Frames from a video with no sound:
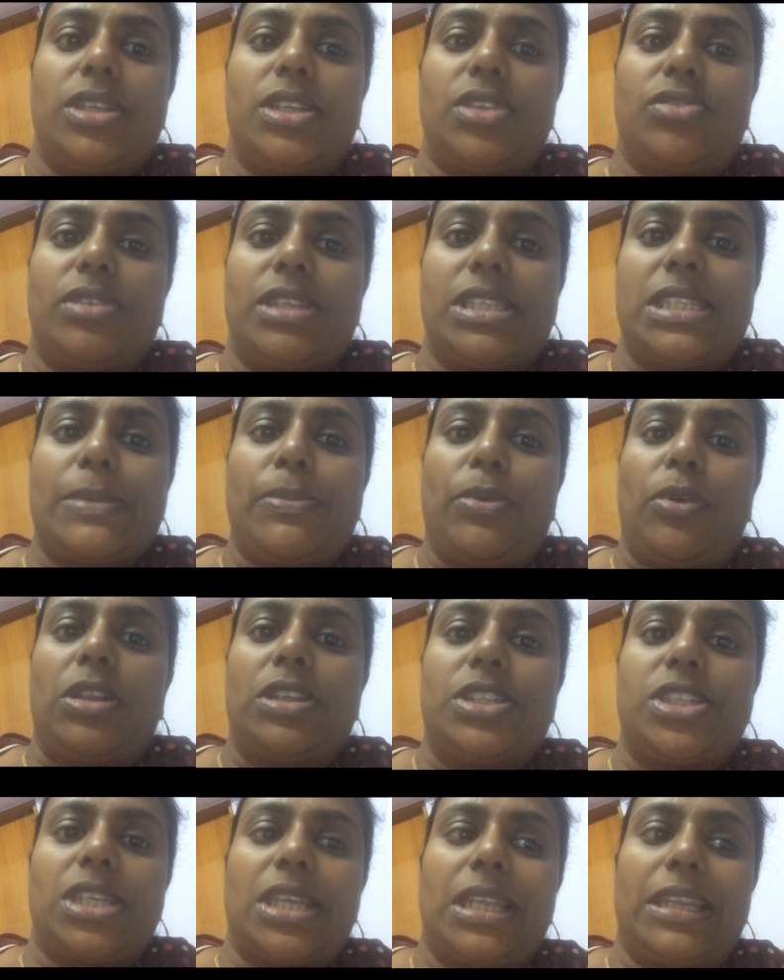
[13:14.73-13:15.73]
increase the
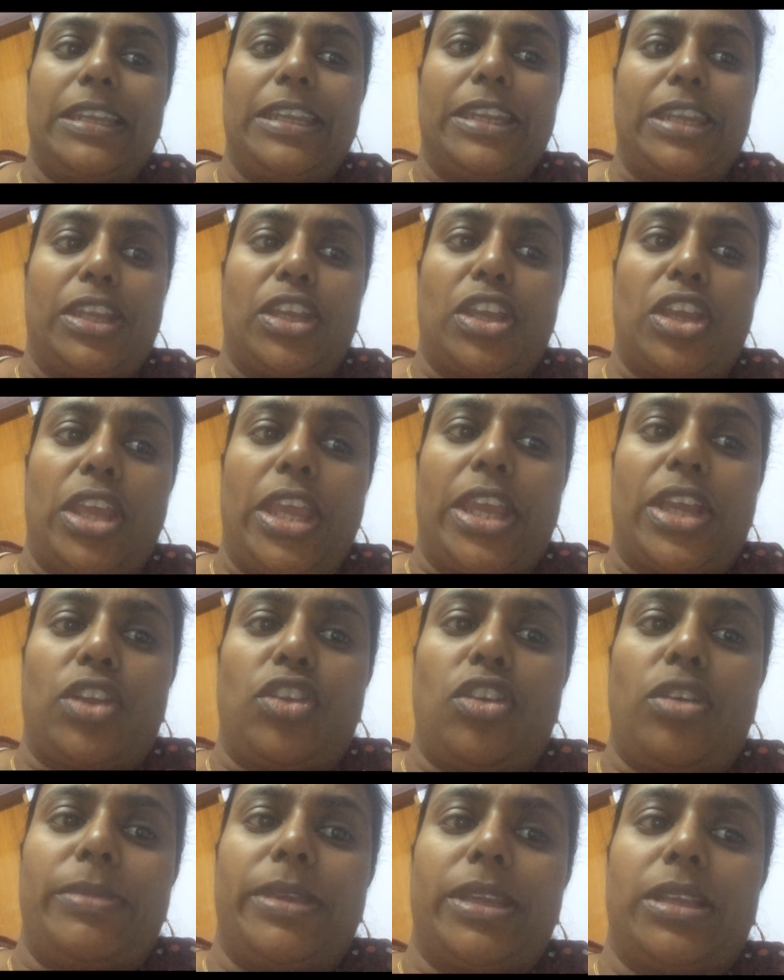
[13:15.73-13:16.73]
political and
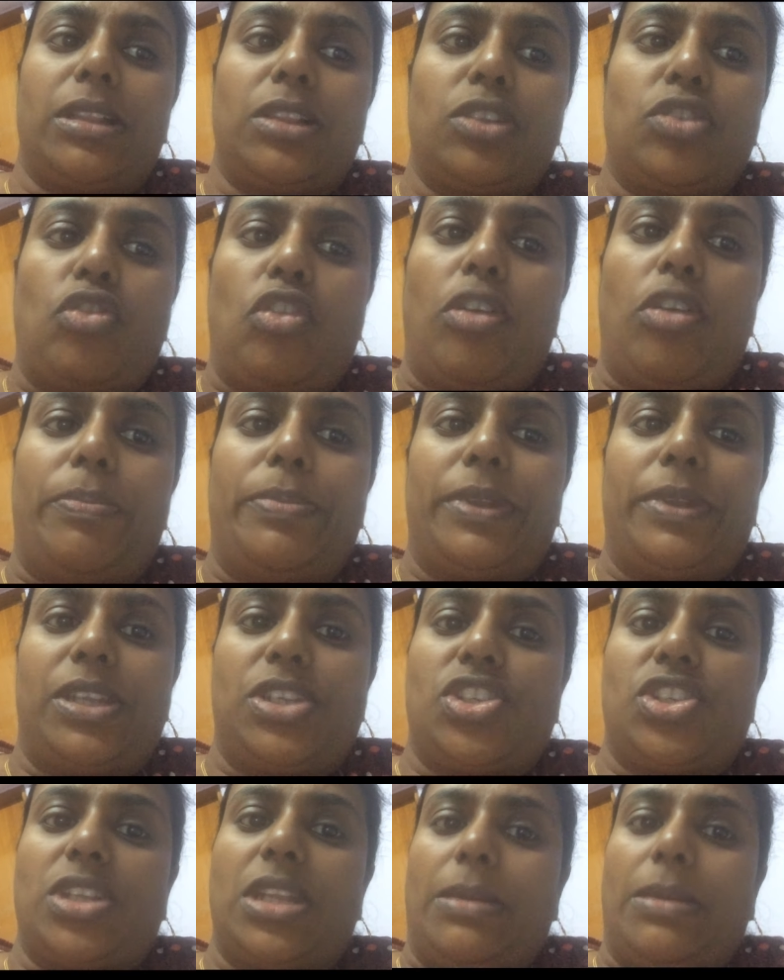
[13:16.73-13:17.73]
economical
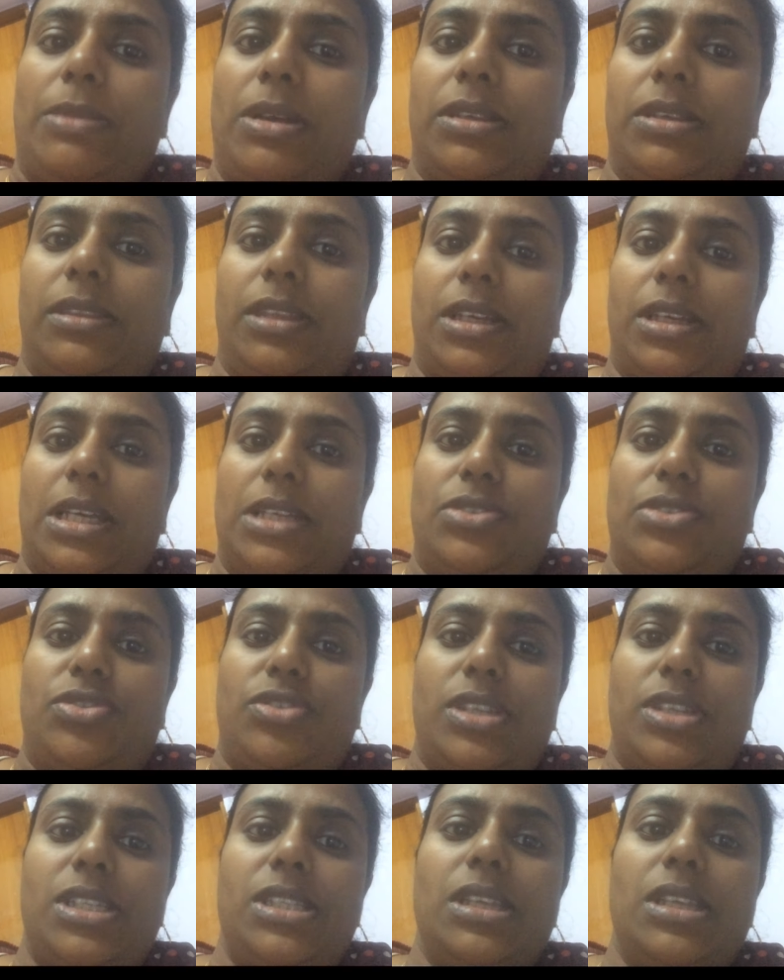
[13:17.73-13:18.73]
cooperation among the
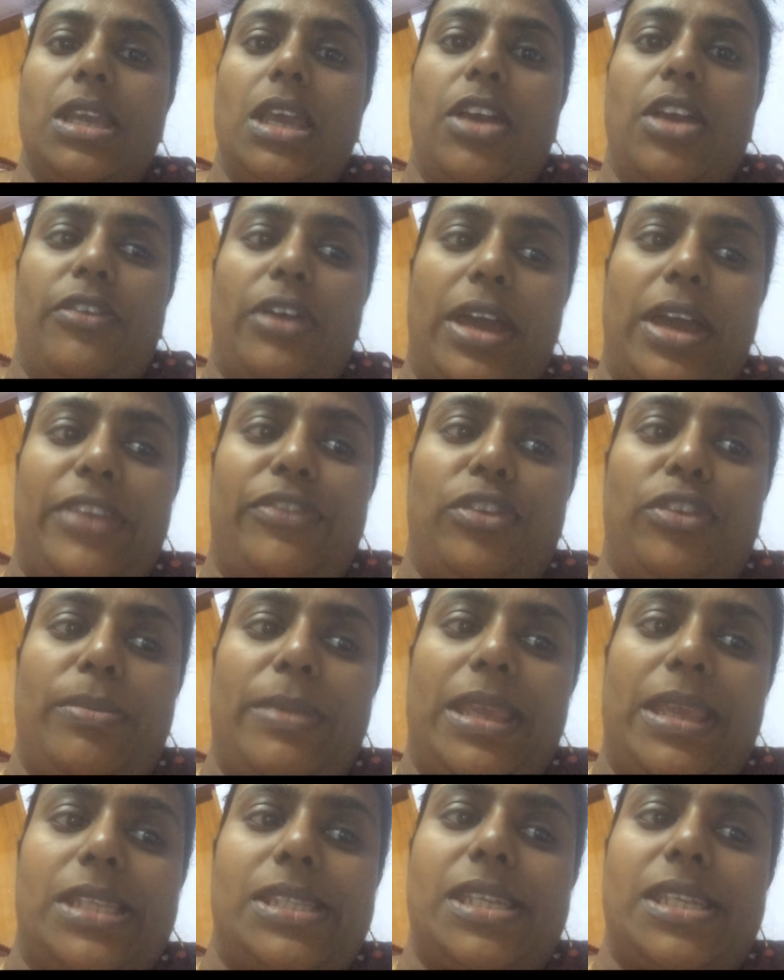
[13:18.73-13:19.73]
countries, and for
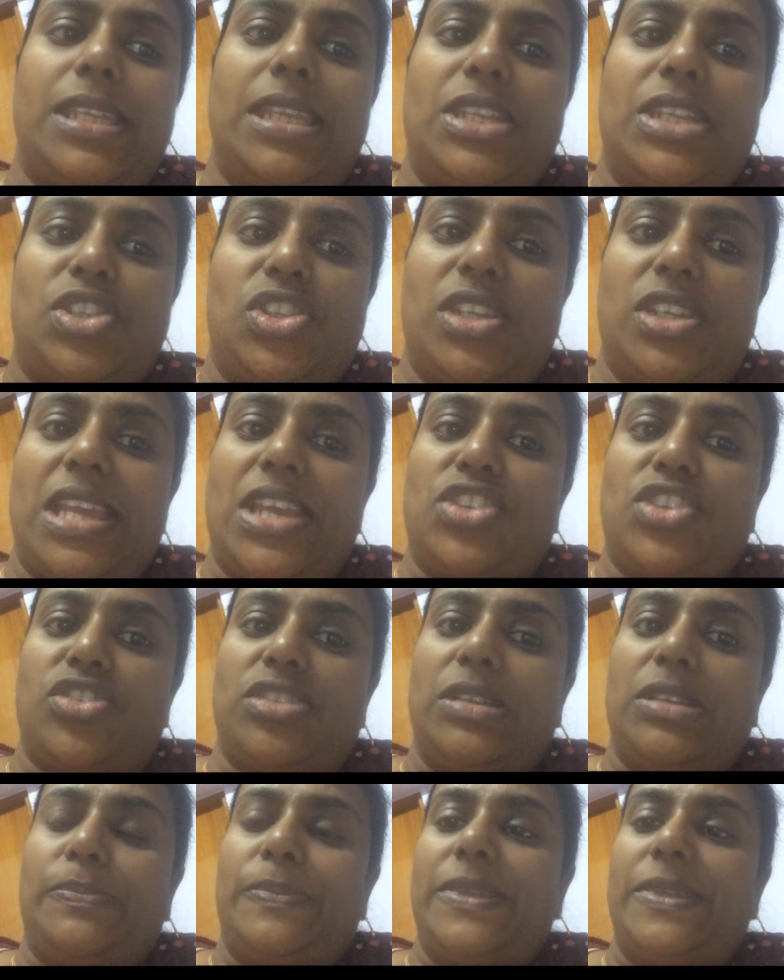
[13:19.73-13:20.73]
maintaining
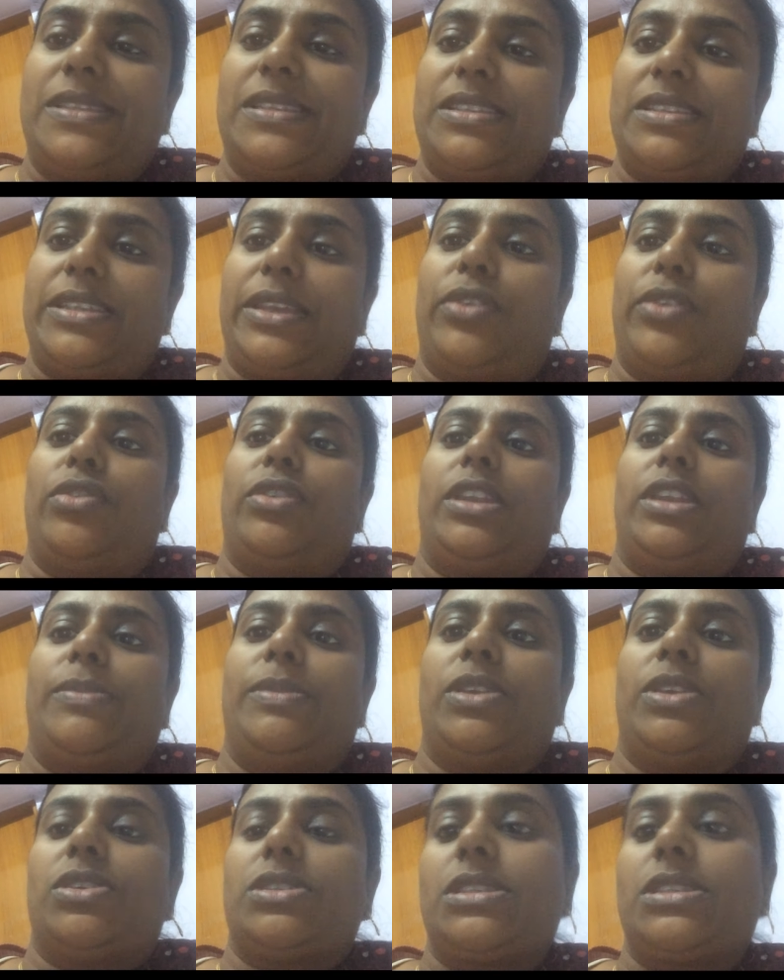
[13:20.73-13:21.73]
international peace and security.
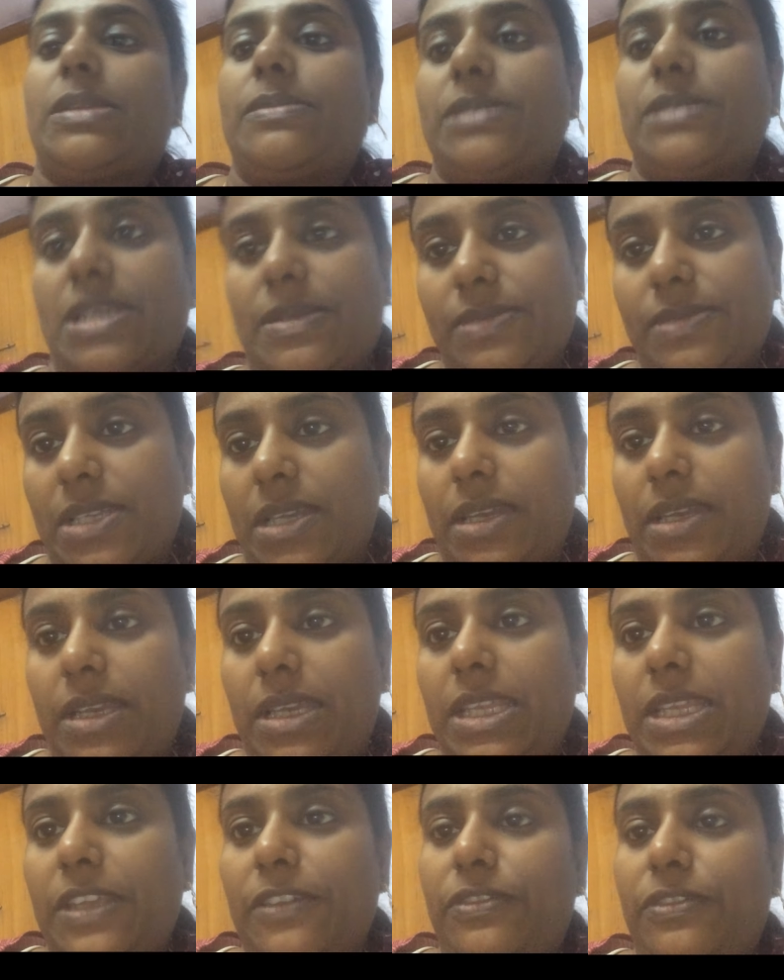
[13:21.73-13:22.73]
Because sometimes
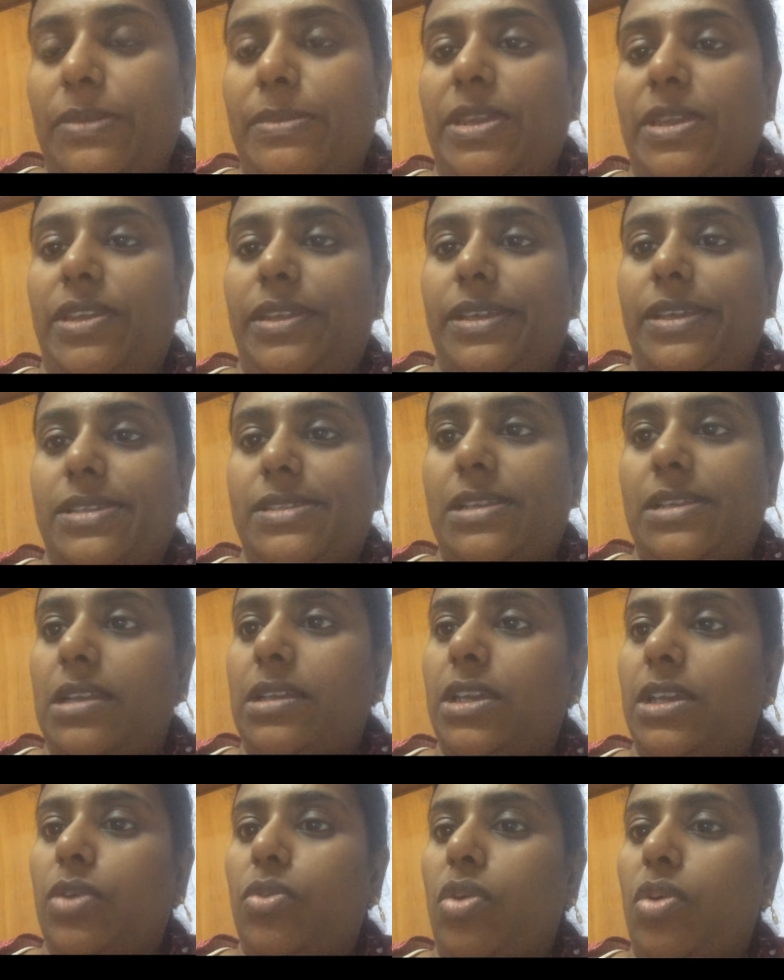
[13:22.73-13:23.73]
suddenly if America
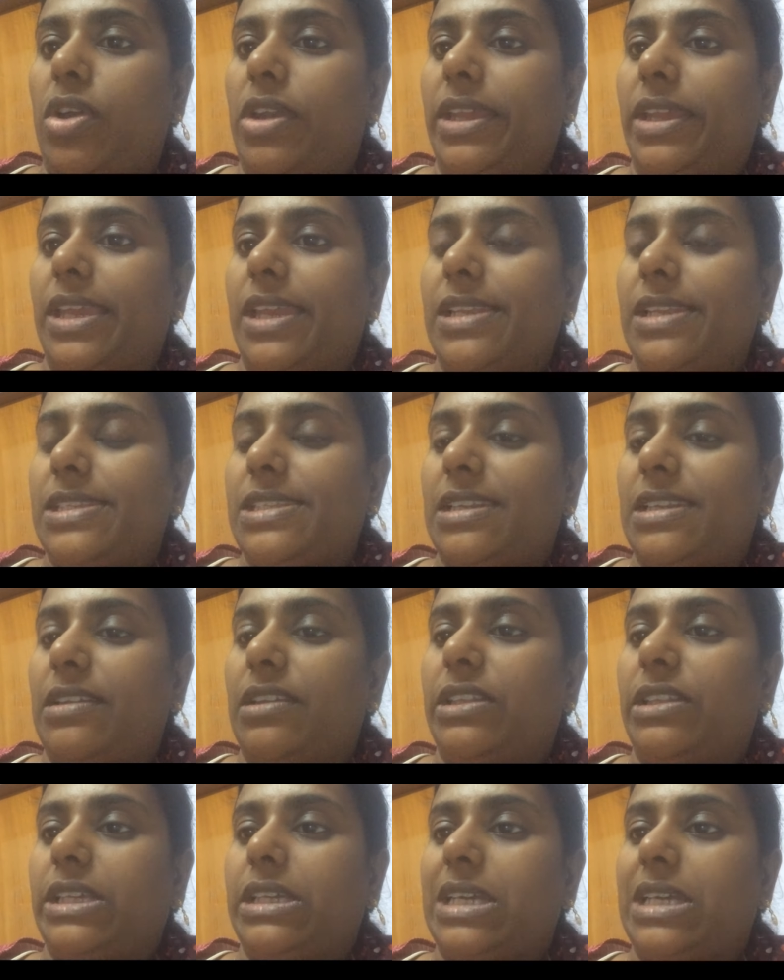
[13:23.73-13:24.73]
started a war against
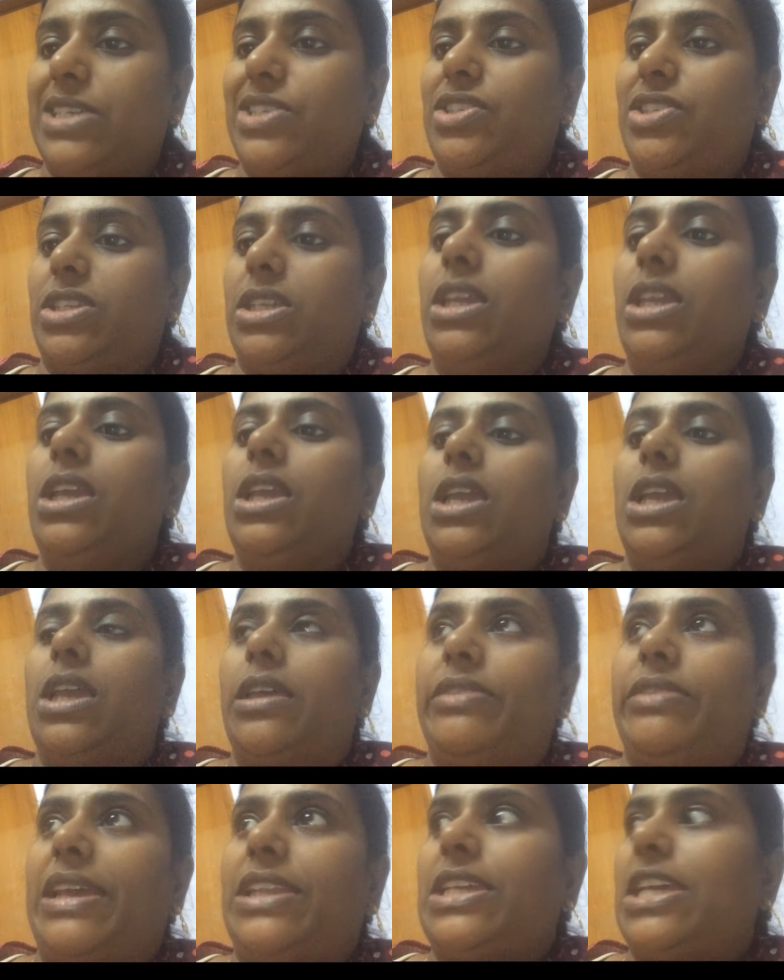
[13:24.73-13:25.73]
another country,
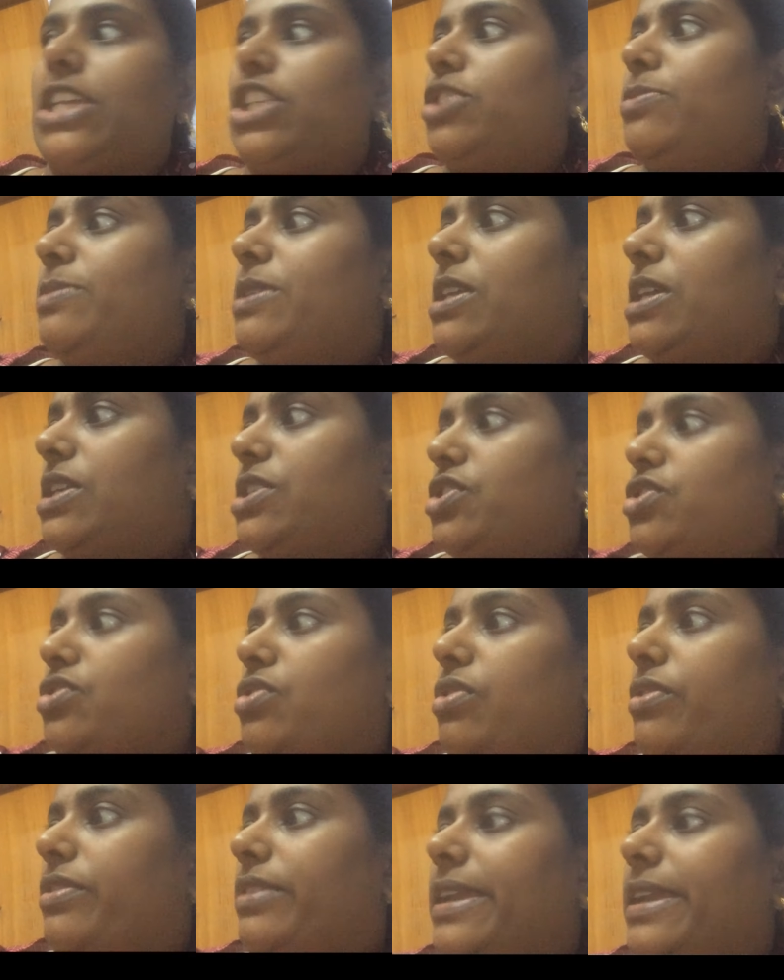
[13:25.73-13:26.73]
that has to be
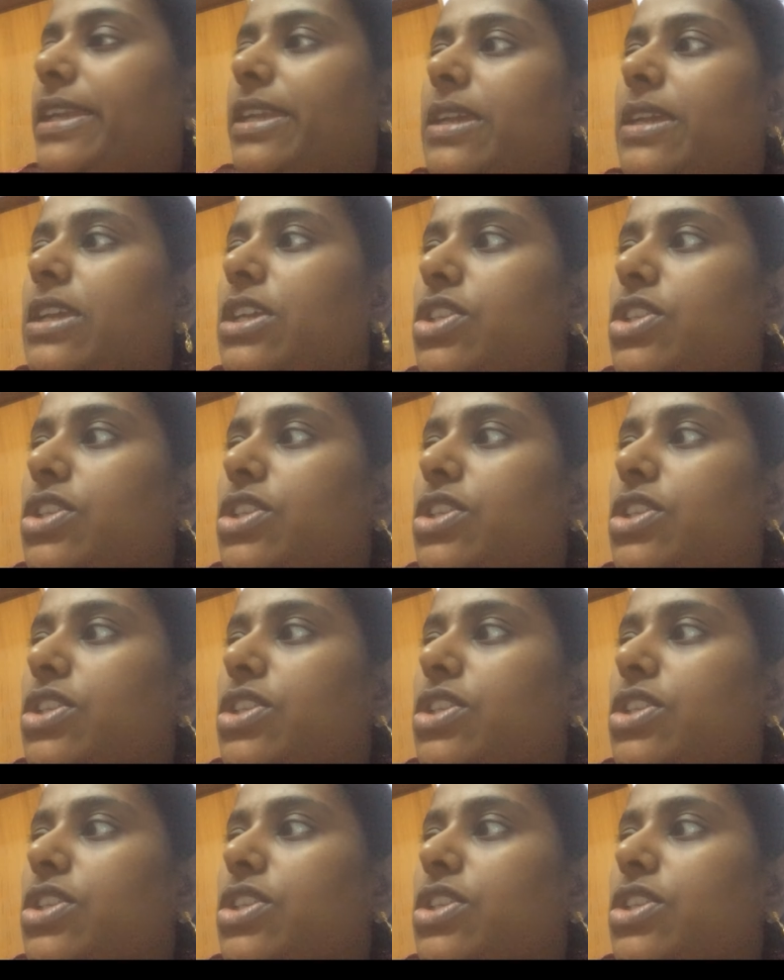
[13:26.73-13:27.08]
controlled, right?